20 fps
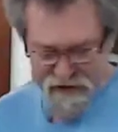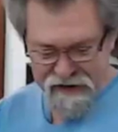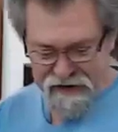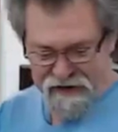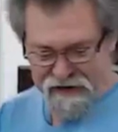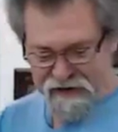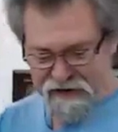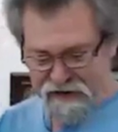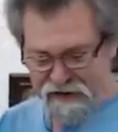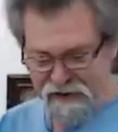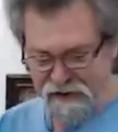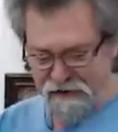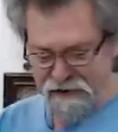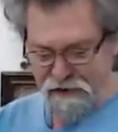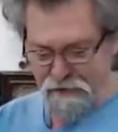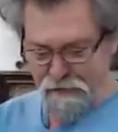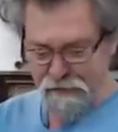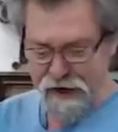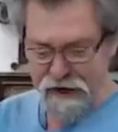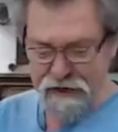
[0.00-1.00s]
okay, show
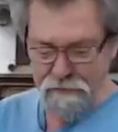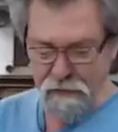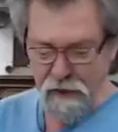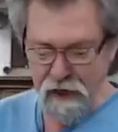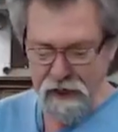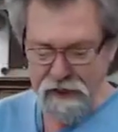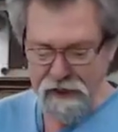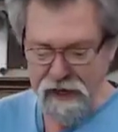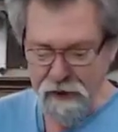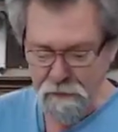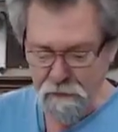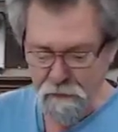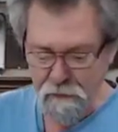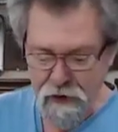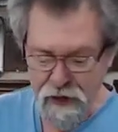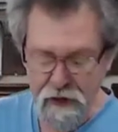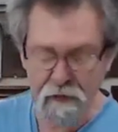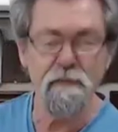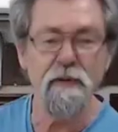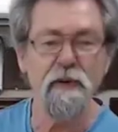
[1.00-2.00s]
us your rack. My clamp
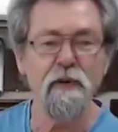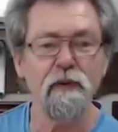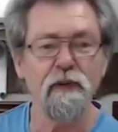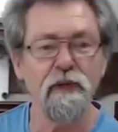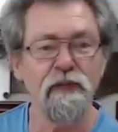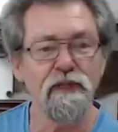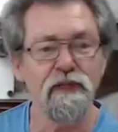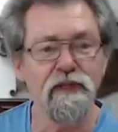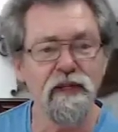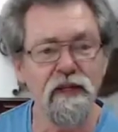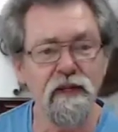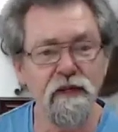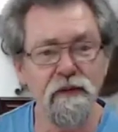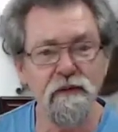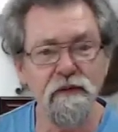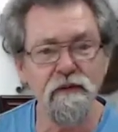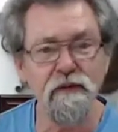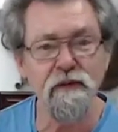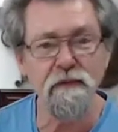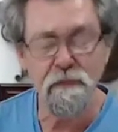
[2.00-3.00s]
rack build
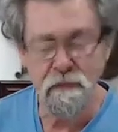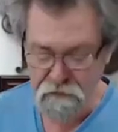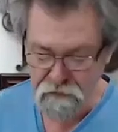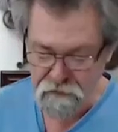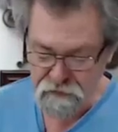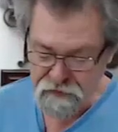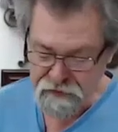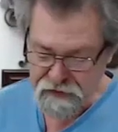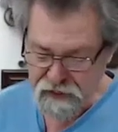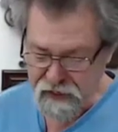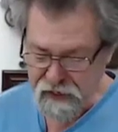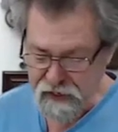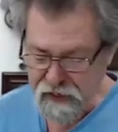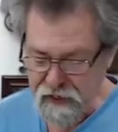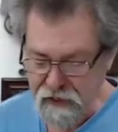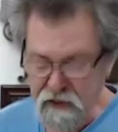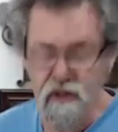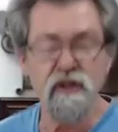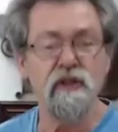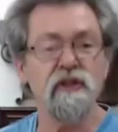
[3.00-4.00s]
continues
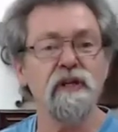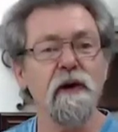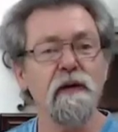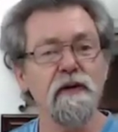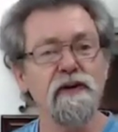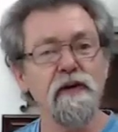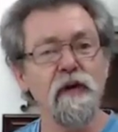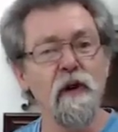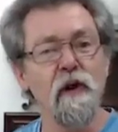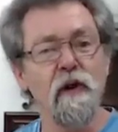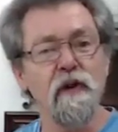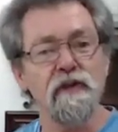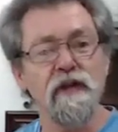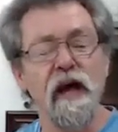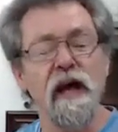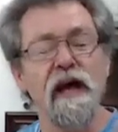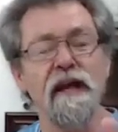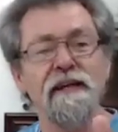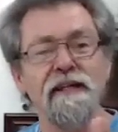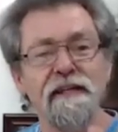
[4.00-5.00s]
uh, show us yours.
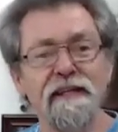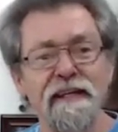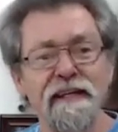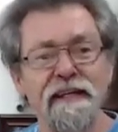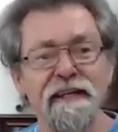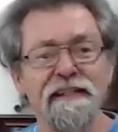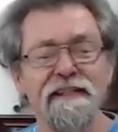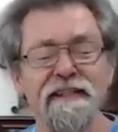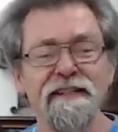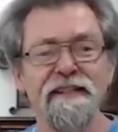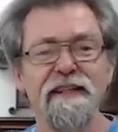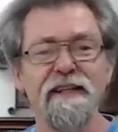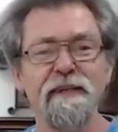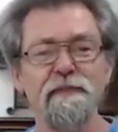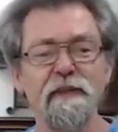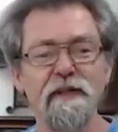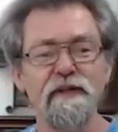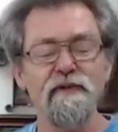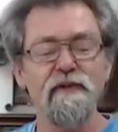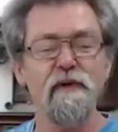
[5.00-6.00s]
I need to see
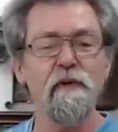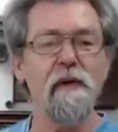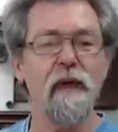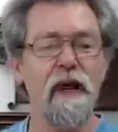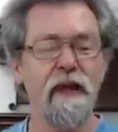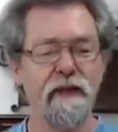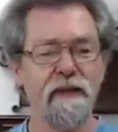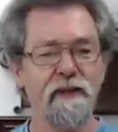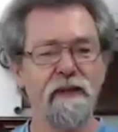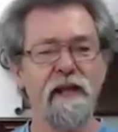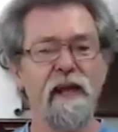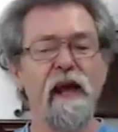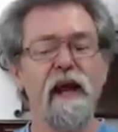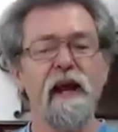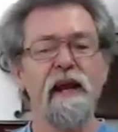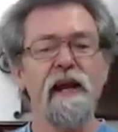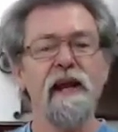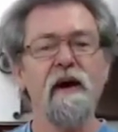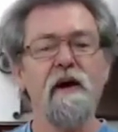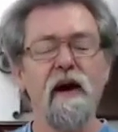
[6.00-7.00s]
pictures you rack.
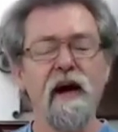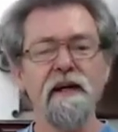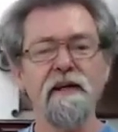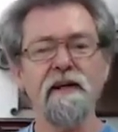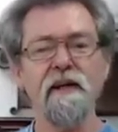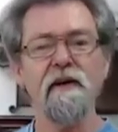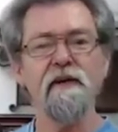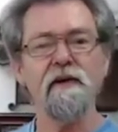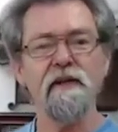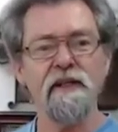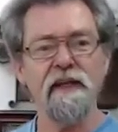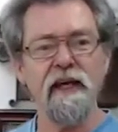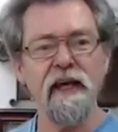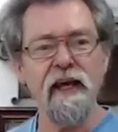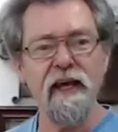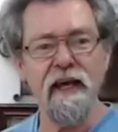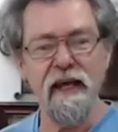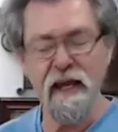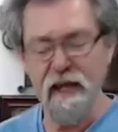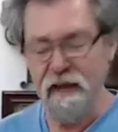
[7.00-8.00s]
Now, I don't
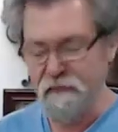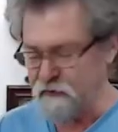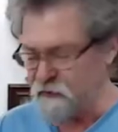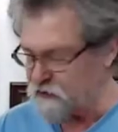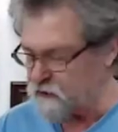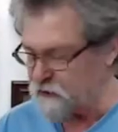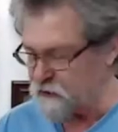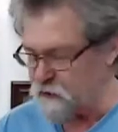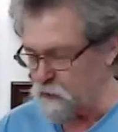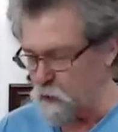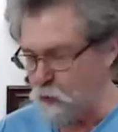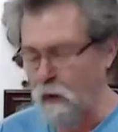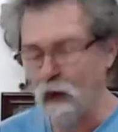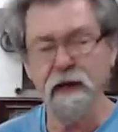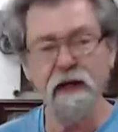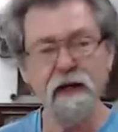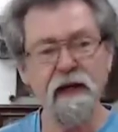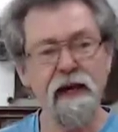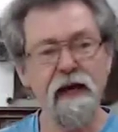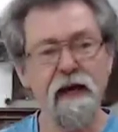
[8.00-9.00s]
care if it's just
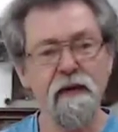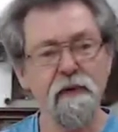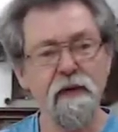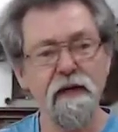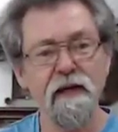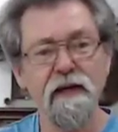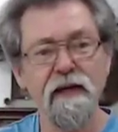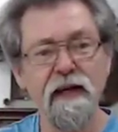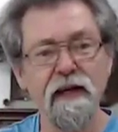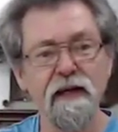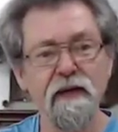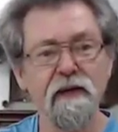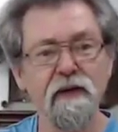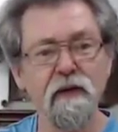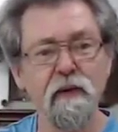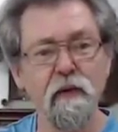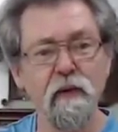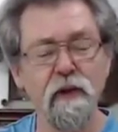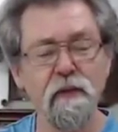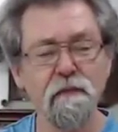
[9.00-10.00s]
one clamp hanging
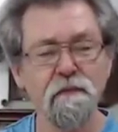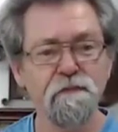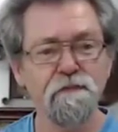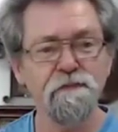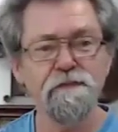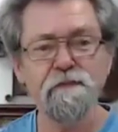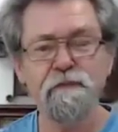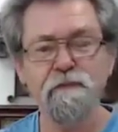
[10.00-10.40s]
on the wall.